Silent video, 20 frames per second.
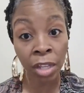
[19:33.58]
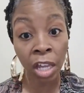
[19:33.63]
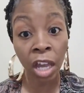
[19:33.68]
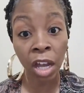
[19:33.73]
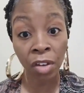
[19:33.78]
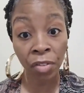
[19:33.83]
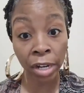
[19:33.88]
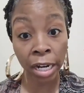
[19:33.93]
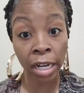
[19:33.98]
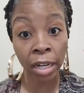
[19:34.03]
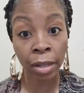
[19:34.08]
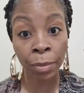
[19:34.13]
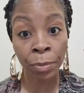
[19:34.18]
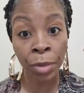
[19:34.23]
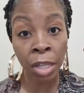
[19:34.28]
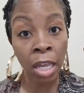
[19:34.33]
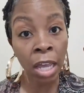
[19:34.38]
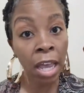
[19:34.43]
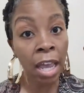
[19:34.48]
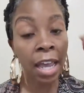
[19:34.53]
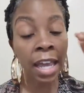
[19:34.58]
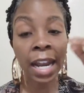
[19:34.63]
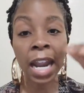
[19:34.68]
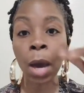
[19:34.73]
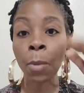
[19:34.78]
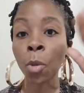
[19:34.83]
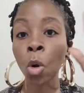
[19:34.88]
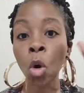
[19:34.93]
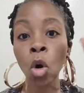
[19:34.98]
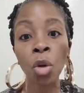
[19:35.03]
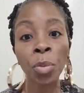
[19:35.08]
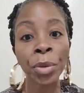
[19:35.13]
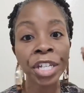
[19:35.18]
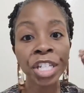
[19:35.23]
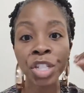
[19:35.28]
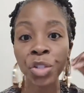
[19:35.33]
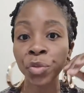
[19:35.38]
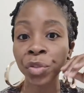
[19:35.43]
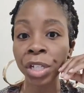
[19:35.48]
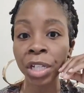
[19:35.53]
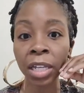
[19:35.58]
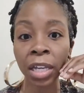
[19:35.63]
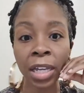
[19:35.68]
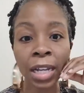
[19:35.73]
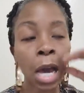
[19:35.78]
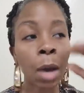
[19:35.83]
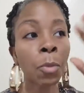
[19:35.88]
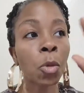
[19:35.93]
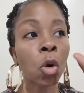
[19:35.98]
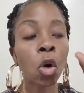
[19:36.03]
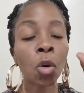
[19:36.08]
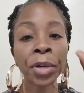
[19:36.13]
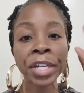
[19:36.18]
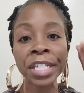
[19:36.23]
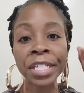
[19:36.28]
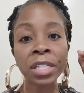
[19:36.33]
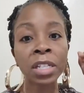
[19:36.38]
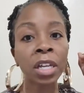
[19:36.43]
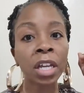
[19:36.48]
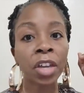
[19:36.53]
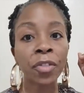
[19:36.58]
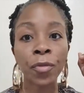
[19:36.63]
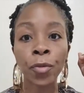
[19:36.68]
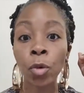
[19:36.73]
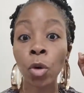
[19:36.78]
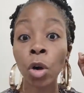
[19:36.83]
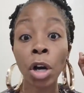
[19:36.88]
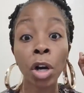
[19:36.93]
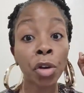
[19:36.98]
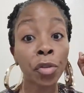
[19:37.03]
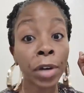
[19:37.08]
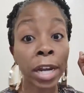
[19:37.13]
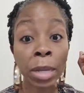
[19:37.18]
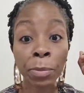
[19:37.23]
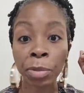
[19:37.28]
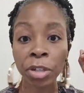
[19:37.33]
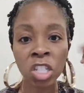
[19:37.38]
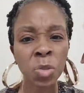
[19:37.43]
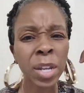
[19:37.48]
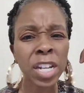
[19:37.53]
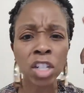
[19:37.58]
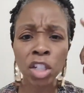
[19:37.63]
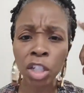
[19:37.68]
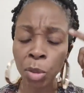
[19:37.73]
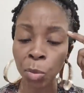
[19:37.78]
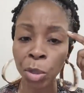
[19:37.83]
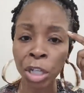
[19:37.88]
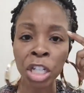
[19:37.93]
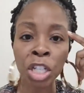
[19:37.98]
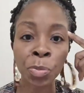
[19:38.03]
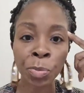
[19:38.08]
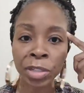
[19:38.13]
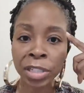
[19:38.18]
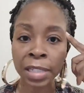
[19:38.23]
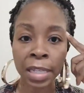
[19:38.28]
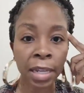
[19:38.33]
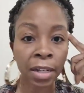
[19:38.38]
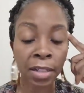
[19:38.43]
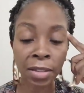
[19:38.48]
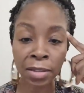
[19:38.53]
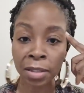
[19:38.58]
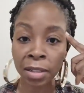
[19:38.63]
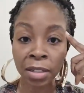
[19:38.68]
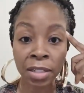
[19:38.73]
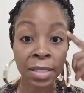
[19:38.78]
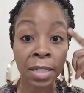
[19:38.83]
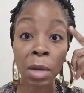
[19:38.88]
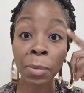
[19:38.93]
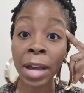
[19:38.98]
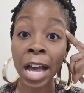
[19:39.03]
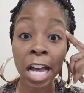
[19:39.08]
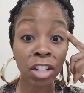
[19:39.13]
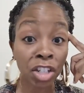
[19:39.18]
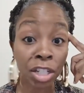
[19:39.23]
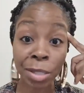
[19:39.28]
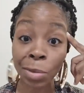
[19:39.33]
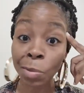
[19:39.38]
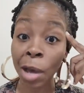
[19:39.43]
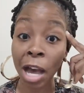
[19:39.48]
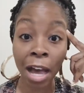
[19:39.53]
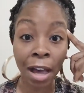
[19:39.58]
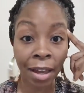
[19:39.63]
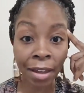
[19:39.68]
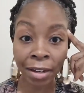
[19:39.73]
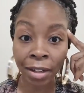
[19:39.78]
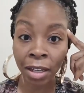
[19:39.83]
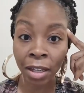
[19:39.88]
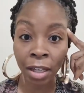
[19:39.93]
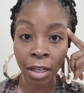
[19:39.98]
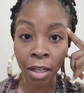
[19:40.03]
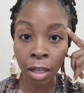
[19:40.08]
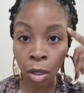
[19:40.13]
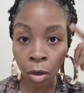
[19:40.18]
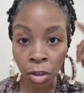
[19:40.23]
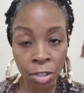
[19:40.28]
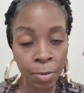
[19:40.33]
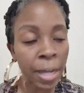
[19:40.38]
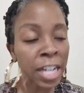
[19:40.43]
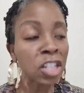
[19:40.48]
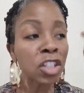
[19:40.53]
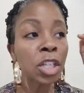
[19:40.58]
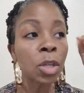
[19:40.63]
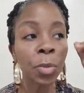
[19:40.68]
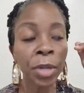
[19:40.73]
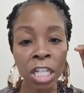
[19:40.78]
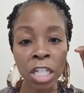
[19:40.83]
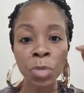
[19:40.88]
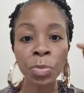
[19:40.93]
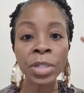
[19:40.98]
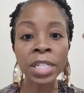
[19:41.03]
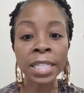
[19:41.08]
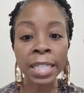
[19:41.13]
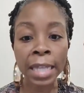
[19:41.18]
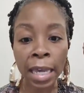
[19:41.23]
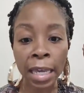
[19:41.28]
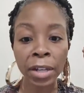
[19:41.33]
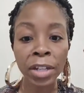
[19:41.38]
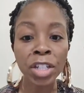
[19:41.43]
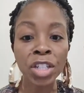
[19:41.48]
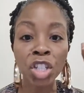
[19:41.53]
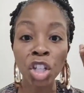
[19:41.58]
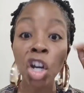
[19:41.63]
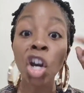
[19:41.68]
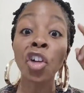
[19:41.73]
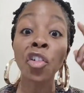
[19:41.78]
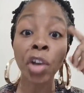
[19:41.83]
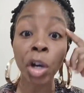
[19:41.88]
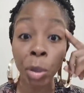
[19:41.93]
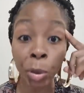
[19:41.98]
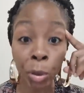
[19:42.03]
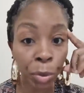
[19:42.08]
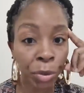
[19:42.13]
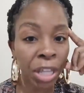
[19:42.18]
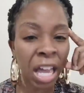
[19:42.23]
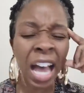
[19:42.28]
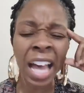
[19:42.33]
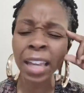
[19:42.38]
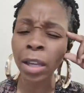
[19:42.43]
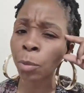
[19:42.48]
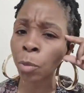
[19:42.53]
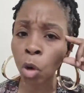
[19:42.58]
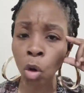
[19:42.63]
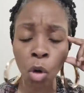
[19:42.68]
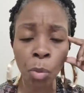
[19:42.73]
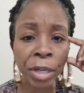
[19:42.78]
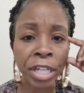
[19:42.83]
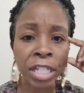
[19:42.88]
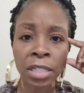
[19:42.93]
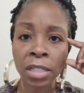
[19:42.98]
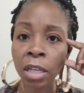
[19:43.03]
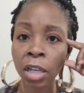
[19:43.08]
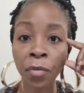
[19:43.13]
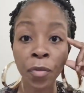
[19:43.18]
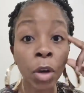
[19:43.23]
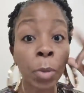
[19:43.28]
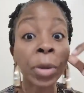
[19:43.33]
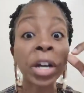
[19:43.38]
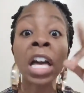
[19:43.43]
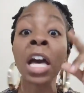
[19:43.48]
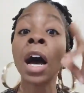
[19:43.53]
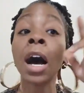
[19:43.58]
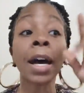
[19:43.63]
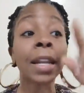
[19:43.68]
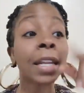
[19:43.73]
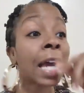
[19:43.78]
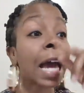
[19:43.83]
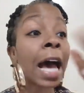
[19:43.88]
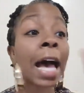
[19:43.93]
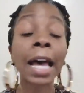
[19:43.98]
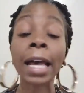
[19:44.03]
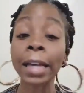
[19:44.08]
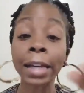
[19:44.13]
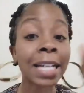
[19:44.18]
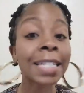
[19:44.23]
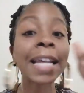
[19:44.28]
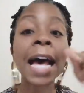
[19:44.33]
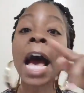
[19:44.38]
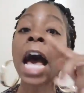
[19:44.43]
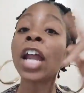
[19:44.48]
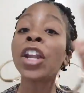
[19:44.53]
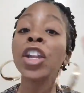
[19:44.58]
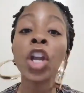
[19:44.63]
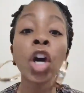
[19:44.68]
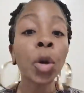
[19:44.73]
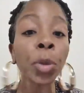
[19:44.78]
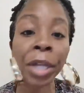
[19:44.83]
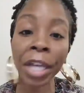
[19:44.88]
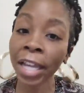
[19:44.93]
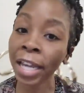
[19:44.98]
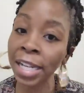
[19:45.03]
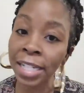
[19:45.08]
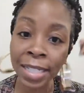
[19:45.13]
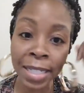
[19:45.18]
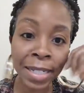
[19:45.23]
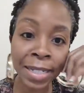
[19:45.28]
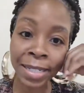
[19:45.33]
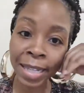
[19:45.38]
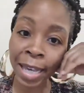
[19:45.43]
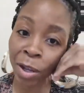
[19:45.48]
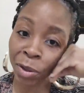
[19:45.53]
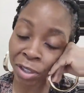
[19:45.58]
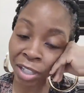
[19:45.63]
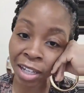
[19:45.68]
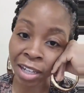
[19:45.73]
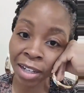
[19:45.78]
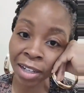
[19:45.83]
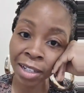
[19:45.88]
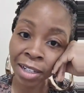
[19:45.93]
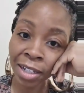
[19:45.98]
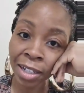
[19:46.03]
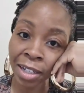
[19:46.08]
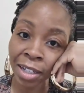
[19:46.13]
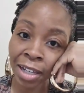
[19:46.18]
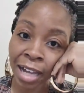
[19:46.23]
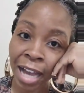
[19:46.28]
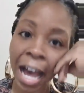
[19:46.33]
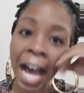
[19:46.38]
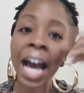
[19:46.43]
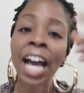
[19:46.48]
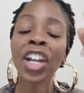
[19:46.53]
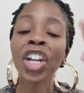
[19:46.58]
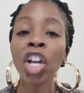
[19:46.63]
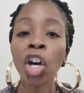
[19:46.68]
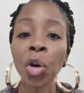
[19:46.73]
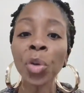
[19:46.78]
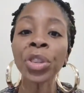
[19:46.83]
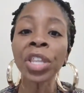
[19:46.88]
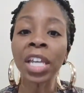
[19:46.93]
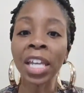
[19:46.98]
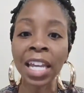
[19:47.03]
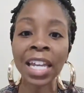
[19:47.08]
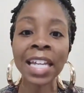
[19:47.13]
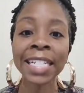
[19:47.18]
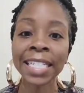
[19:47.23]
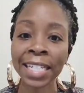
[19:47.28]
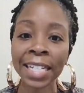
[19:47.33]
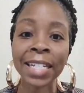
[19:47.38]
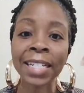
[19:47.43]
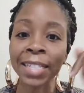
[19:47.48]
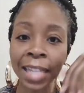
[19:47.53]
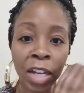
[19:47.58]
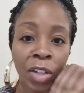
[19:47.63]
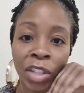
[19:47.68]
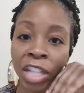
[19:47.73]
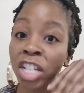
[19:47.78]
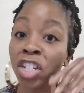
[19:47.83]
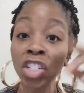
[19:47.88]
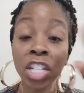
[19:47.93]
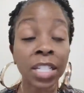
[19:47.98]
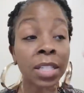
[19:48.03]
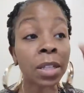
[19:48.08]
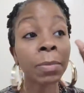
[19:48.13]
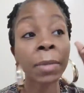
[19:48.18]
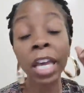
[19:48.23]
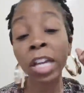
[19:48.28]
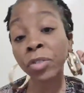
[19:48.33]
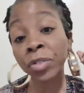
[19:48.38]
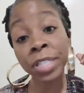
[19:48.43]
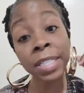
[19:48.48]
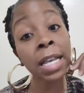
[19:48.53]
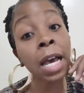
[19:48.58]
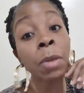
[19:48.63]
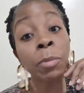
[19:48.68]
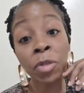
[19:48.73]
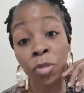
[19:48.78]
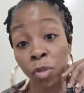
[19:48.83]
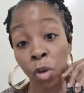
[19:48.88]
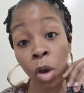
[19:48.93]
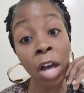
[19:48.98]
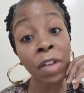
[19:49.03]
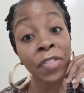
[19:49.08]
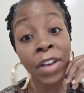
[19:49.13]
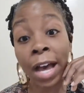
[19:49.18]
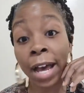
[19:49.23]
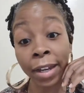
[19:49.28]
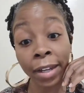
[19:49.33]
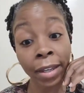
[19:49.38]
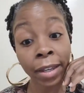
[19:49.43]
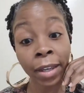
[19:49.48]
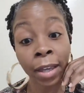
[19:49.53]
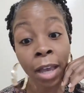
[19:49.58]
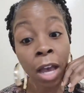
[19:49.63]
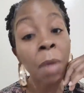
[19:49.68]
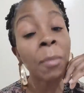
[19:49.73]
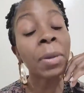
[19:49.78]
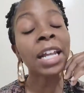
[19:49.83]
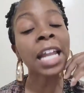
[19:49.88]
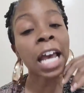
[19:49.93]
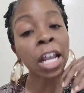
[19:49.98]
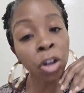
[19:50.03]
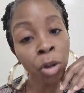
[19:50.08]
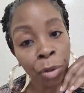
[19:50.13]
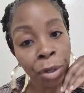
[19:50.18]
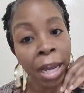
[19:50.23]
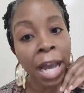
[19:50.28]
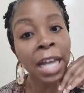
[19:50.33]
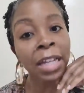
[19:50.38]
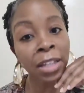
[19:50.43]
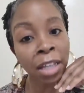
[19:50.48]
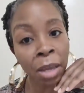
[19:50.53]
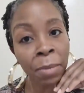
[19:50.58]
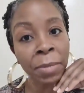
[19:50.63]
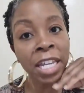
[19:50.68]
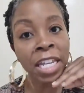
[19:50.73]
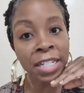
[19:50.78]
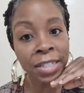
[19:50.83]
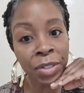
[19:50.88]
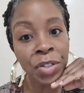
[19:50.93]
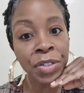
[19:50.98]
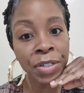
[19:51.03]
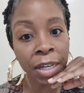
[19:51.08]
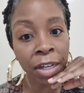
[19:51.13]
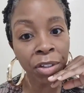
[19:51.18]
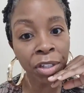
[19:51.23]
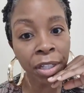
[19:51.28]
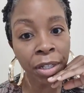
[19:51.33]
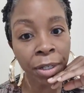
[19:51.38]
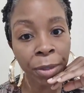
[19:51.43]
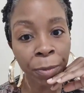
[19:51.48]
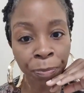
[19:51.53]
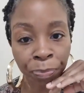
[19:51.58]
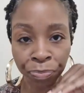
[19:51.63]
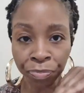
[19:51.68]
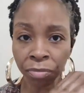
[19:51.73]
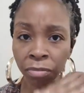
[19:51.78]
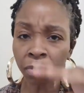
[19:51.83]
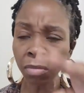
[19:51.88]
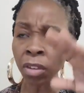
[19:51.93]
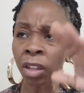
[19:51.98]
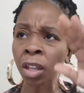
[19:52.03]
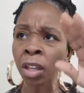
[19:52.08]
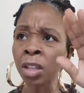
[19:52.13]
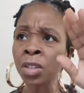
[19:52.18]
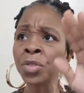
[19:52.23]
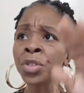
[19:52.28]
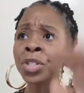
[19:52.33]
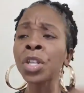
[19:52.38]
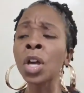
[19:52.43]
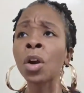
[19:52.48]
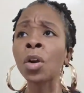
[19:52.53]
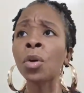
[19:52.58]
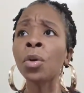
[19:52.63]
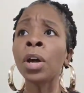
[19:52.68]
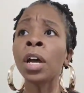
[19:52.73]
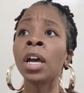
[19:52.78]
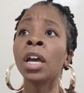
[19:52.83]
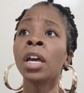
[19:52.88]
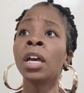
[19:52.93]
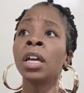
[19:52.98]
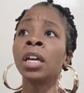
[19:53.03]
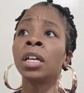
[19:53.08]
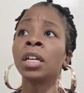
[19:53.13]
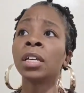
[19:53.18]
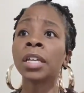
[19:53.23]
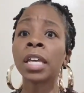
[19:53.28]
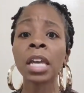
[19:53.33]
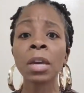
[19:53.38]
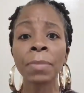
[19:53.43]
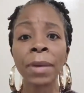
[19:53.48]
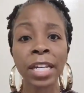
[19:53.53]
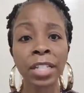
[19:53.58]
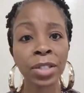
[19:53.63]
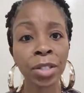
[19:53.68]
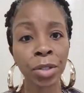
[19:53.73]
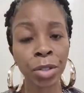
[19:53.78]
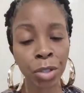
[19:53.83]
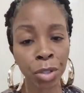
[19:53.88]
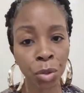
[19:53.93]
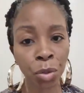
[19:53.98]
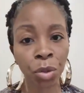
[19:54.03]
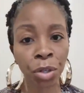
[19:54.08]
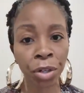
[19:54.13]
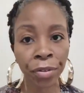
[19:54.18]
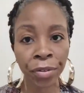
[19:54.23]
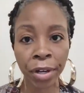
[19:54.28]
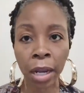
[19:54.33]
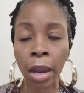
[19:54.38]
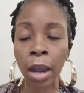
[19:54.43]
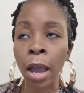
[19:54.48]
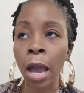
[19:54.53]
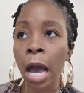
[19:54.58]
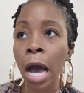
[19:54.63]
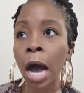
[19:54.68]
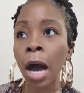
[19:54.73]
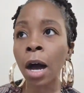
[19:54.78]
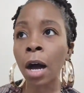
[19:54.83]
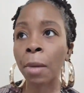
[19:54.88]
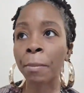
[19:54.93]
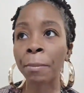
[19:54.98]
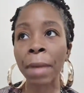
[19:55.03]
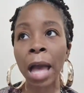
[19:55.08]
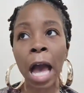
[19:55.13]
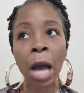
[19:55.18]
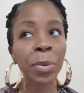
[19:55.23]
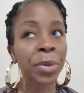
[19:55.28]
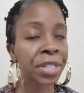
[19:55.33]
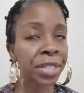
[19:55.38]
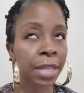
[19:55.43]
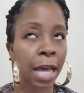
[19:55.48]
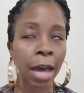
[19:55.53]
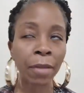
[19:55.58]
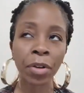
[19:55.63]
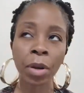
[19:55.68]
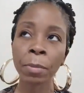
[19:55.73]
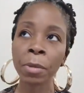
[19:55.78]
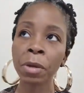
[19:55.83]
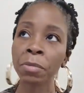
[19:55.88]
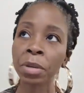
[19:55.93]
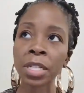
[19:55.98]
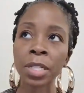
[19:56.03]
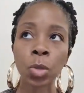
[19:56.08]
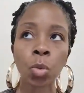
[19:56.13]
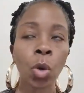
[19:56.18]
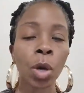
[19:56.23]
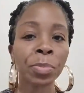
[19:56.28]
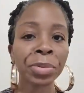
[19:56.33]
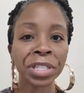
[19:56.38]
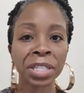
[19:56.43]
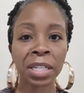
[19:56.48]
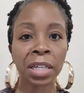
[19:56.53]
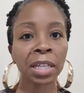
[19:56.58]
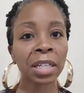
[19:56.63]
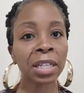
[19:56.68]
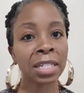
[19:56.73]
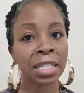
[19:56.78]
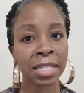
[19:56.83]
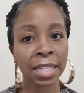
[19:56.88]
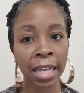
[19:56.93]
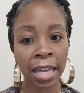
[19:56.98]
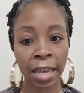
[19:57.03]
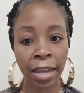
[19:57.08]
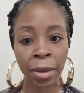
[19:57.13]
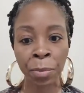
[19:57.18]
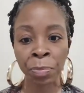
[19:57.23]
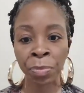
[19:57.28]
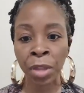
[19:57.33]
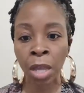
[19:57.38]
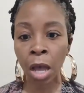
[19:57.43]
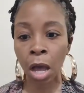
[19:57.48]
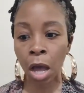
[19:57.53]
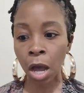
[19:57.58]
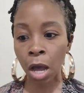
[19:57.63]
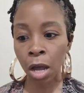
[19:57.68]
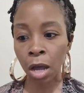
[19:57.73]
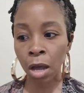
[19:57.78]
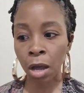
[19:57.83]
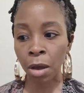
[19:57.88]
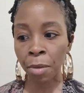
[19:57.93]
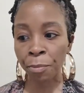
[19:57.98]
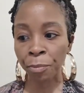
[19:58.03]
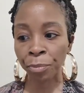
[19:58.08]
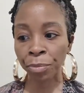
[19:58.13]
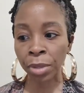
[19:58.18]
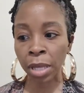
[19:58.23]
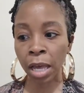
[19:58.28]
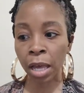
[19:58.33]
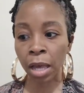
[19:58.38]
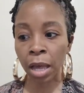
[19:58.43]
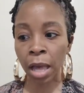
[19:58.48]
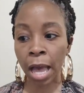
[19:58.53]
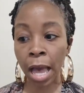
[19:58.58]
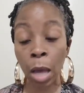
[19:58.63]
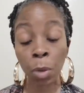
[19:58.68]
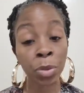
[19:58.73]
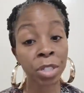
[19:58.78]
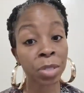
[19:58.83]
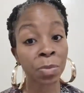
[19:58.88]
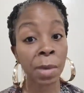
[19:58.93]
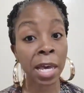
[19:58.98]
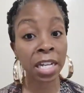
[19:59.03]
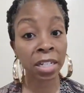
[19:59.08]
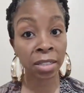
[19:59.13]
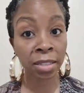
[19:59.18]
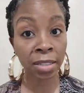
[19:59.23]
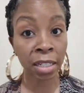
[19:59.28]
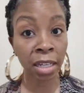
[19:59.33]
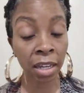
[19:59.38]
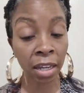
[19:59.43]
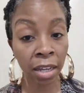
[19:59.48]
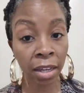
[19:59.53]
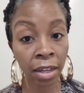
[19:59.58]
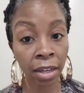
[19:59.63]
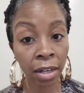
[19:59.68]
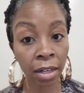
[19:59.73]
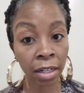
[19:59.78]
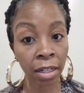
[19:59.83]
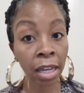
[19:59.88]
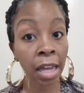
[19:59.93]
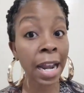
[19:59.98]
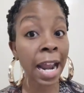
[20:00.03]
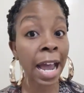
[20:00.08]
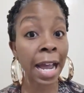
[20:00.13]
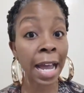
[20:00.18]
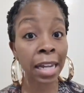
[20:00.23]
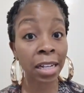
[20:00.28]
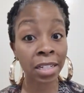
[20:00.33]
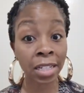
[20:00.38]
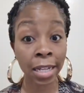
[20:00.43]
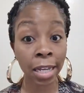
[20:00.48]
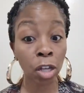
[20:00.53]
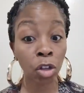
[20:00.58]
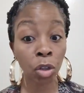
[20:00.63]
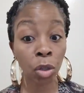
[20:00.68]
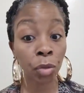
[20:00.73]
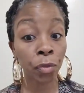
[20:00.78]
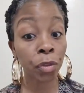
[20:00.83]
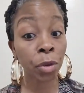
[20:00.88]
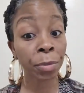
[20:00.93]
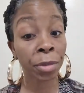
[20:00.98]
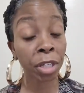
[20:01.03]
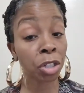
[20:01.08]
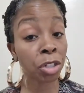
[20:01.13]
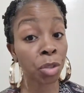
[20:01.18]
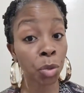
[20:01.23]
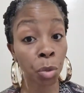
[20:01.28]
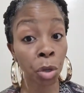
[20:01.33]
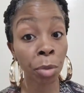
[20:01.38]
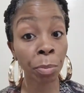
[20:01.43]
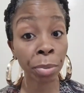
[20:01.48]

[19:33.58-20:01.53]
All right and I'm always reading. I'm always looking for a great book, especially when it's pertaining to the subconscious mind, especially when it's pertaining to growth. I am always looking for a book. Honey, I, cause I know the answer is out there. I know the answer is out there. It's just a matter of time before I find it. But I know the goddamn answer is out there. So getting back to the story, um, I was, I remember this one particular day, um, I was meditating and I got a download for me to do a